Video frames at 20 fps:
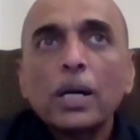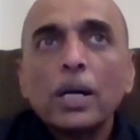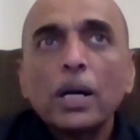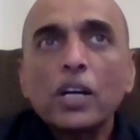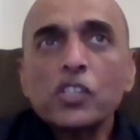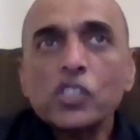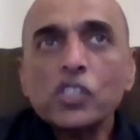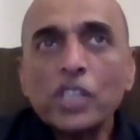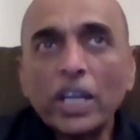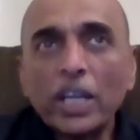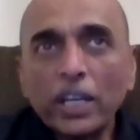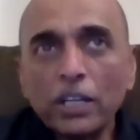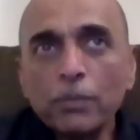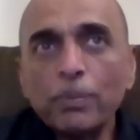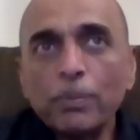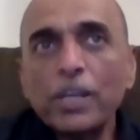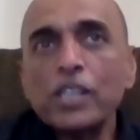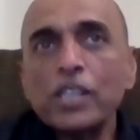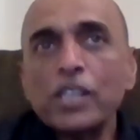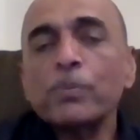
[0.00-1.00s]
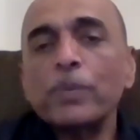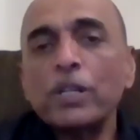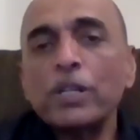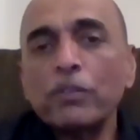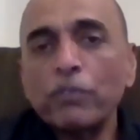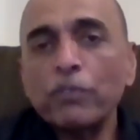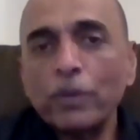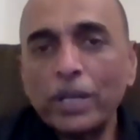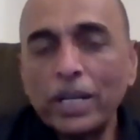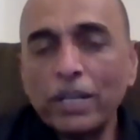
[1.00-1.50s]
a second
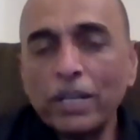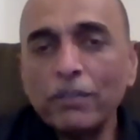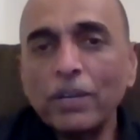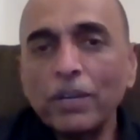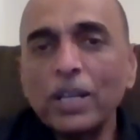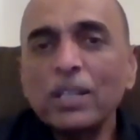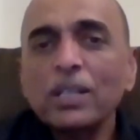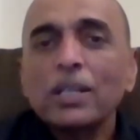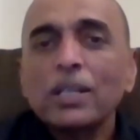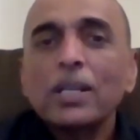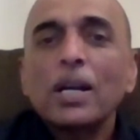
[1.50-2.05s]
placement for anyone.